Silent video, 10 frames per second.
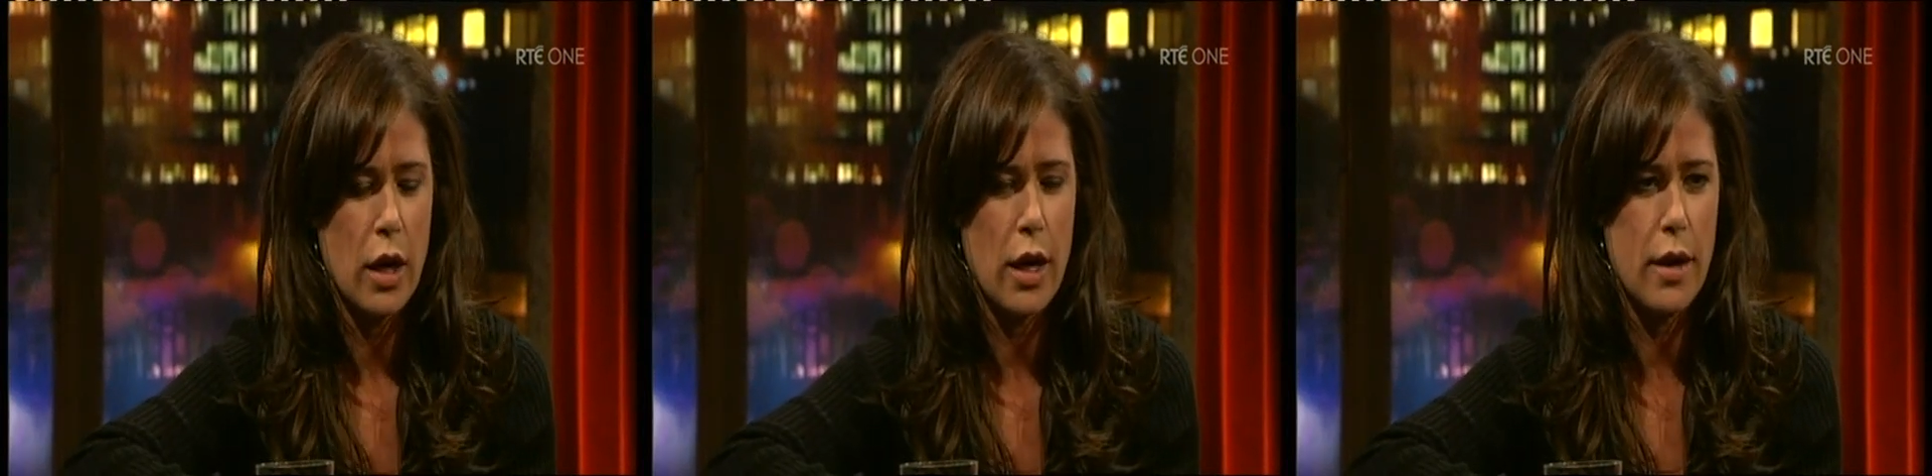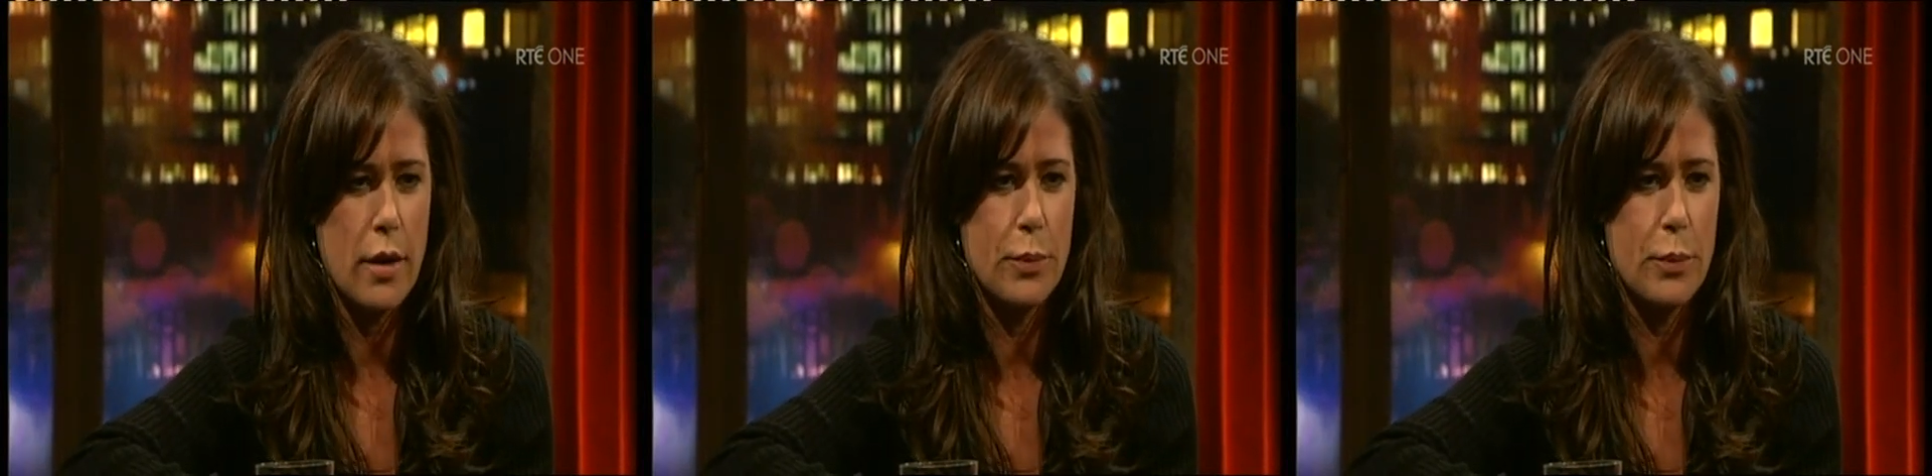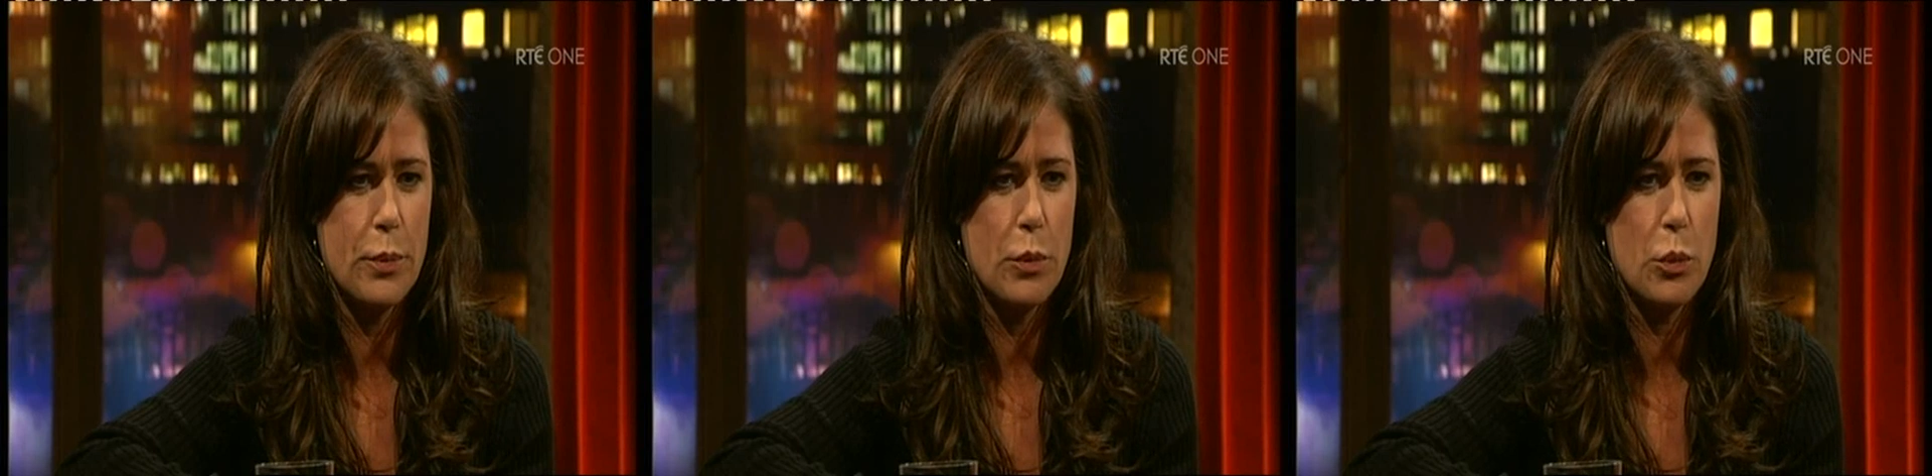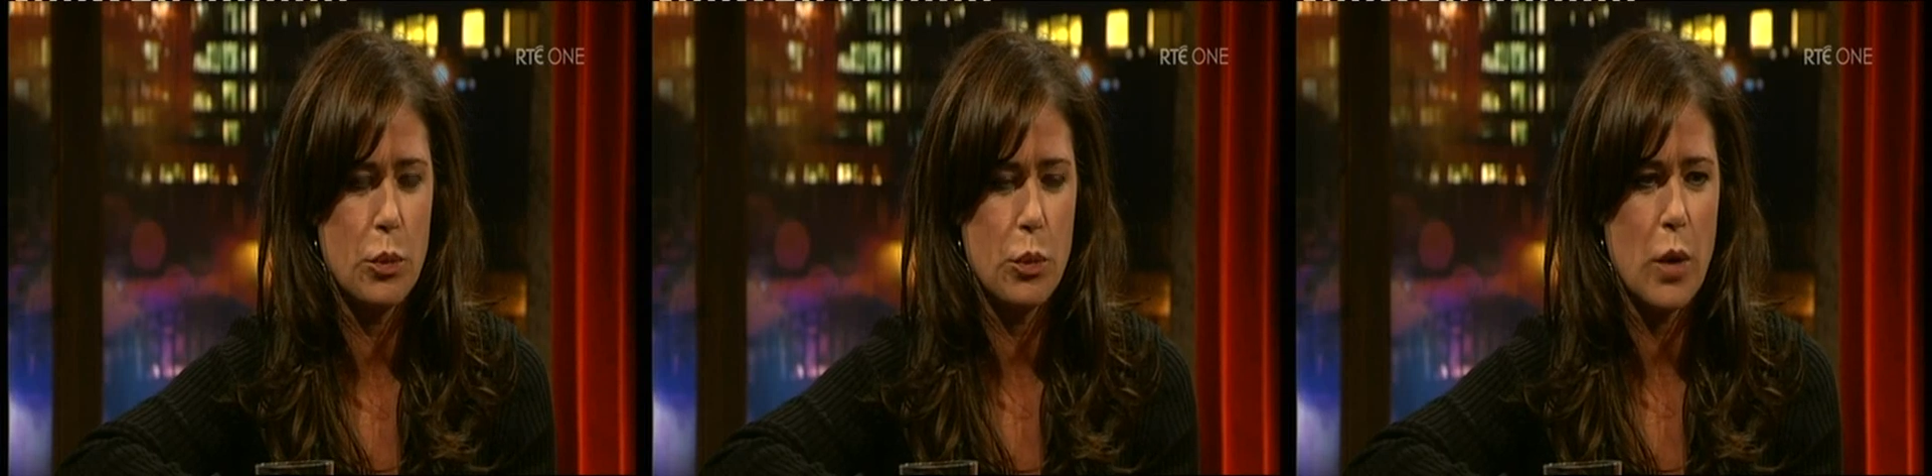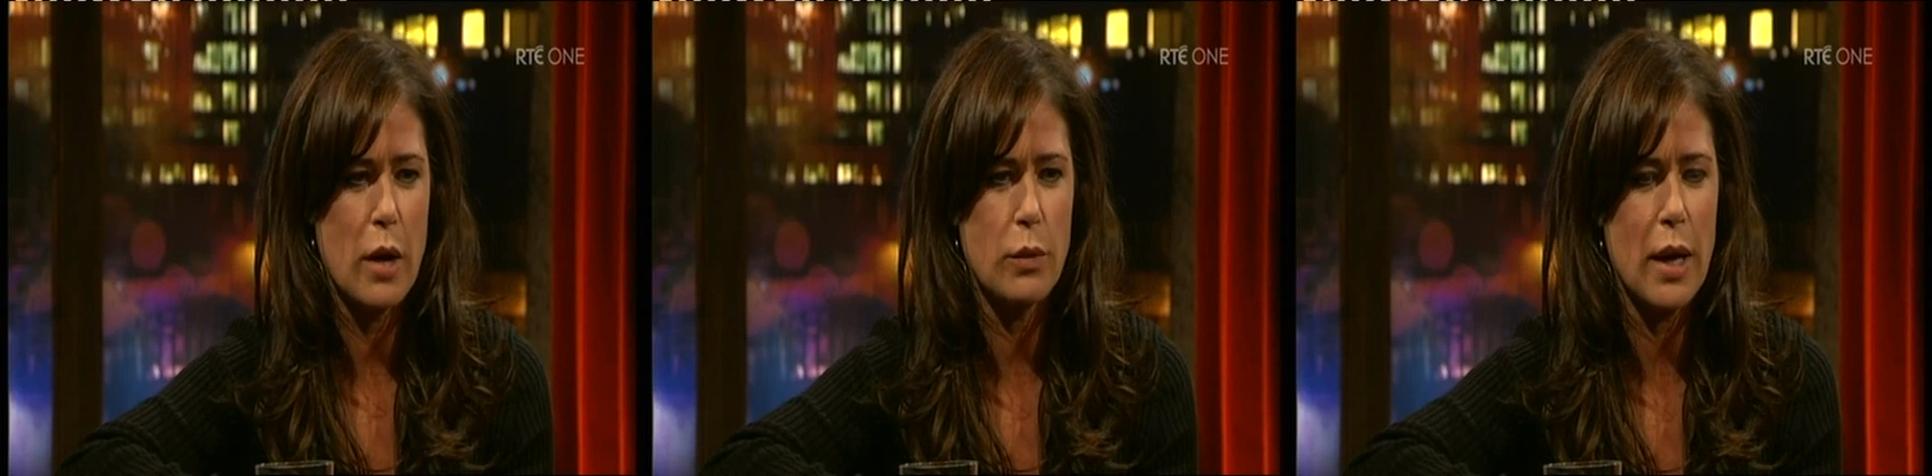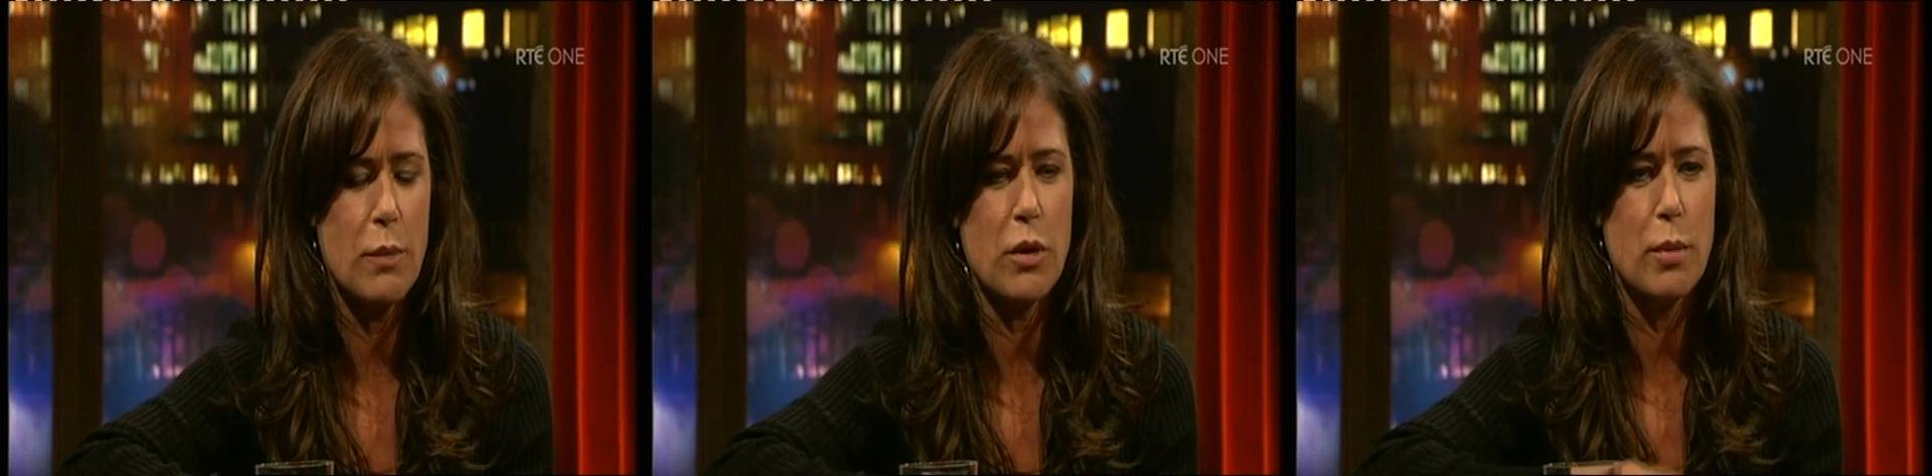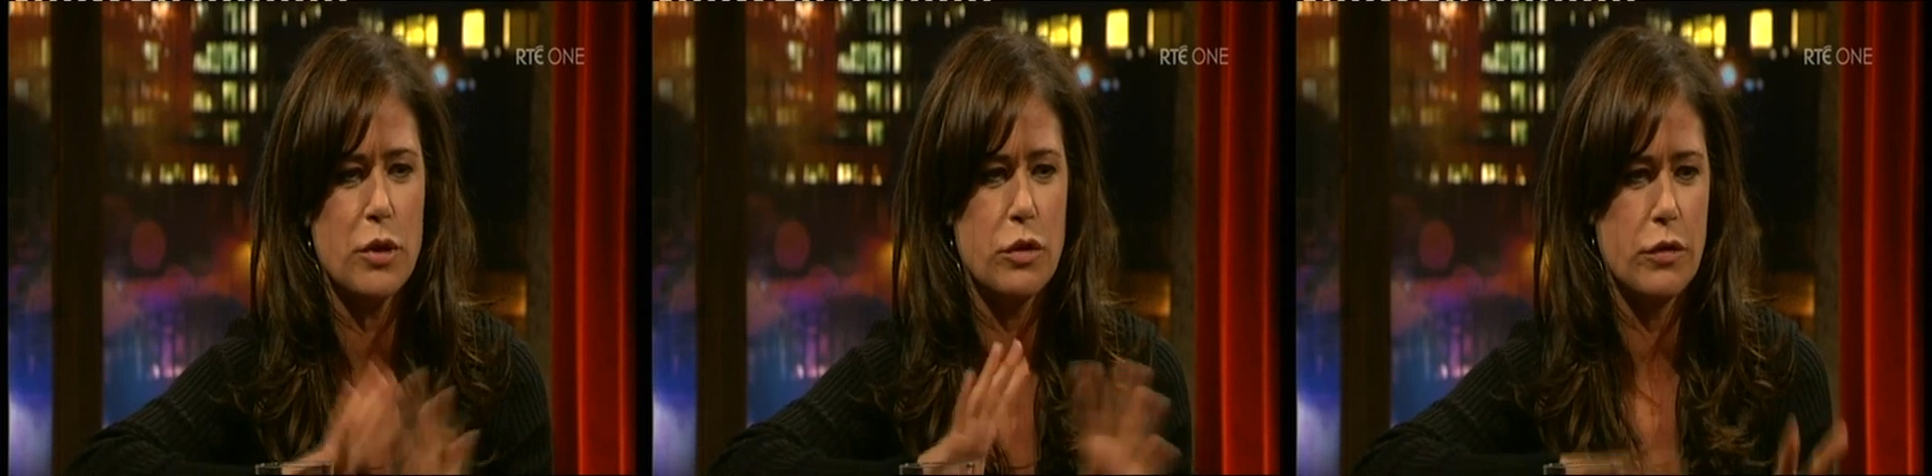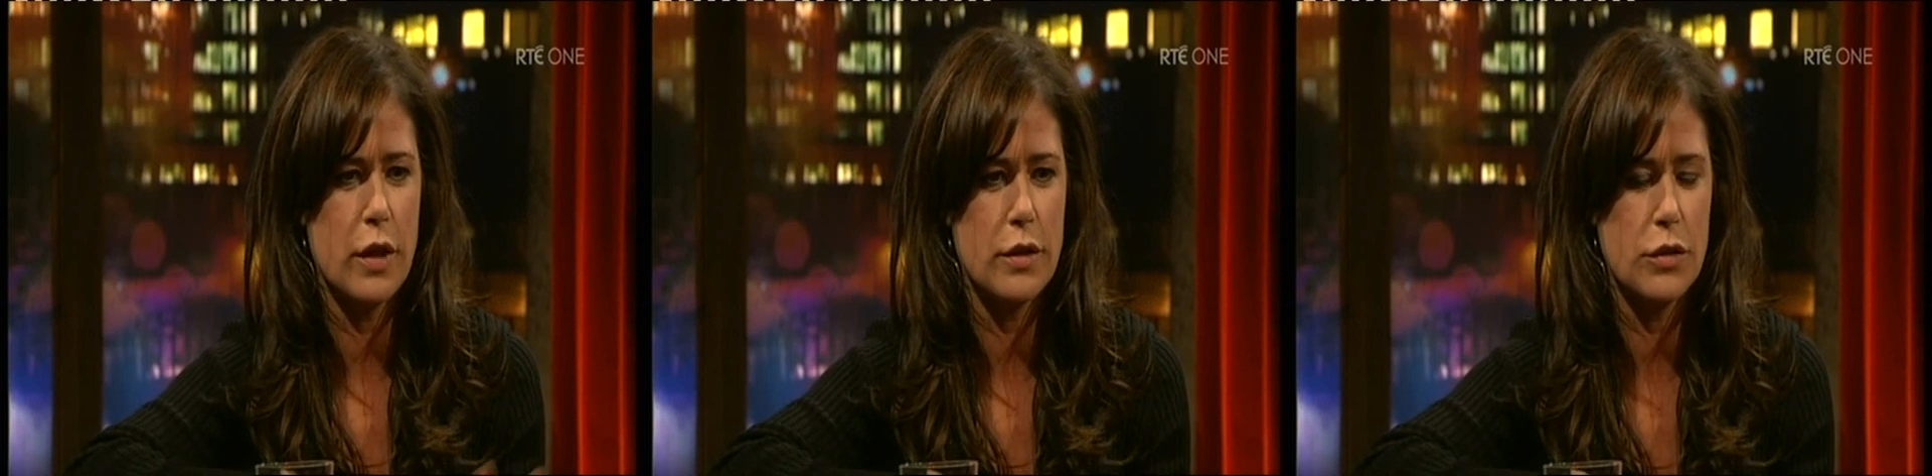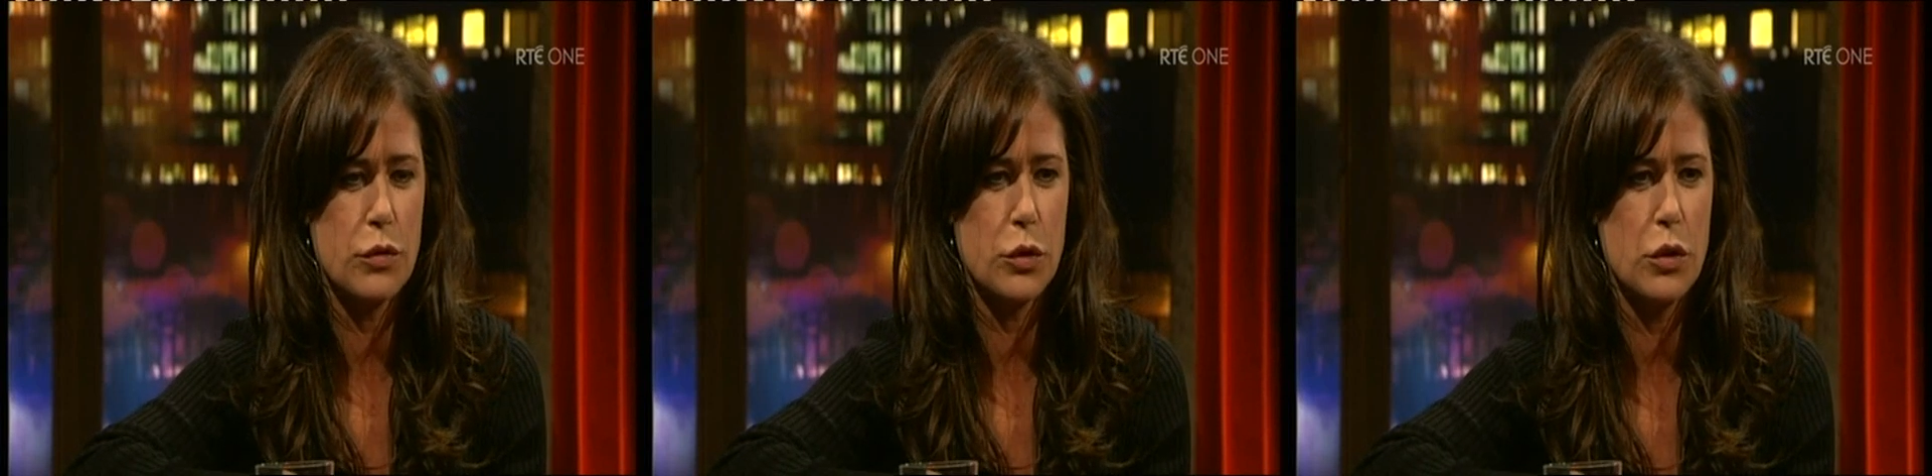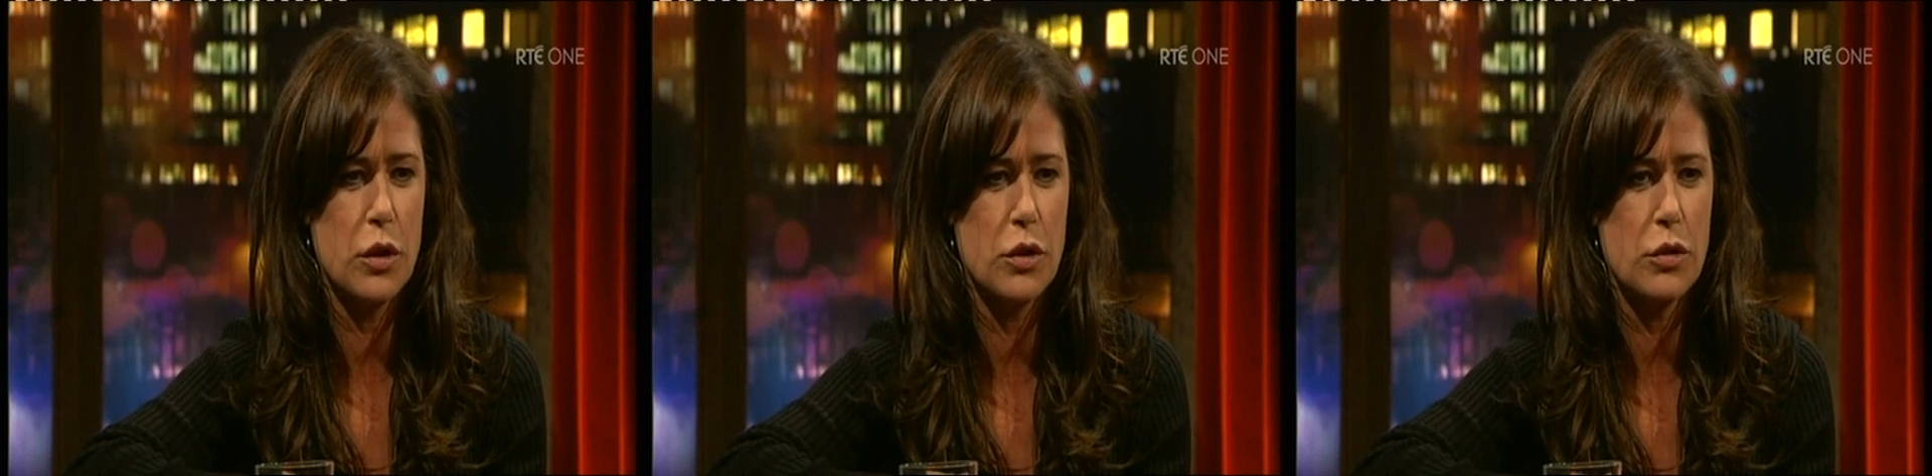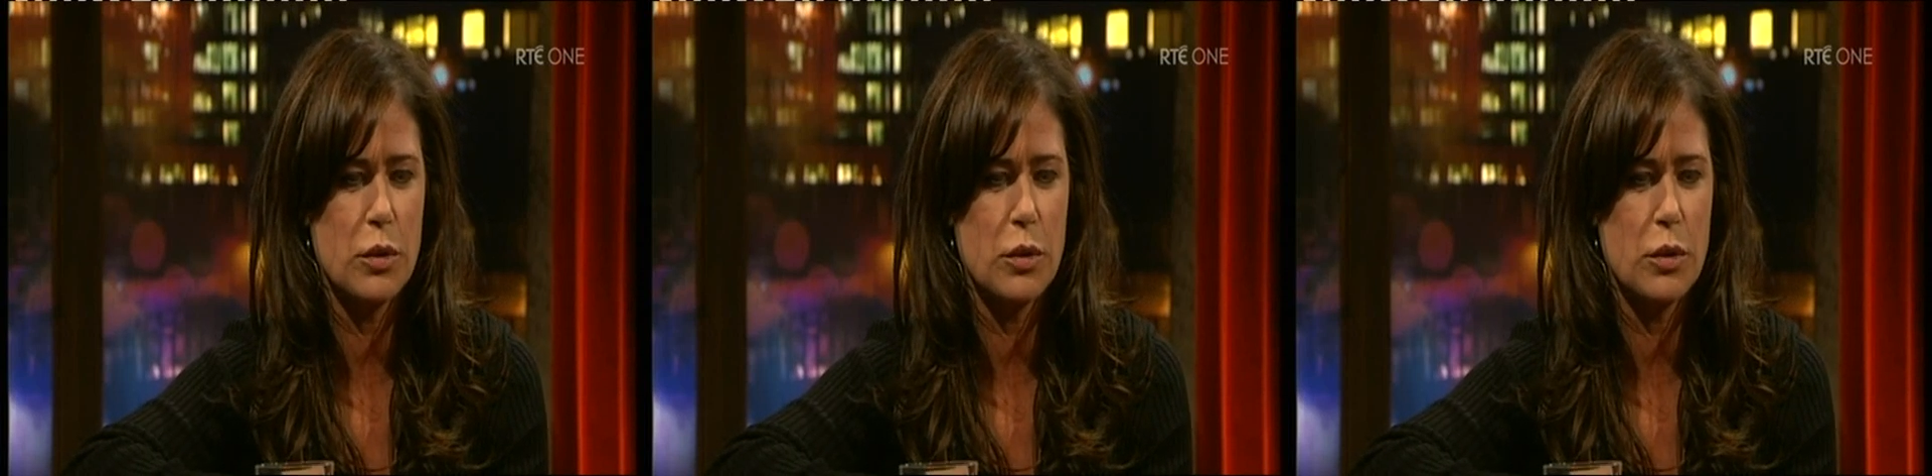Um, I came with a bunch of friends for New Year's,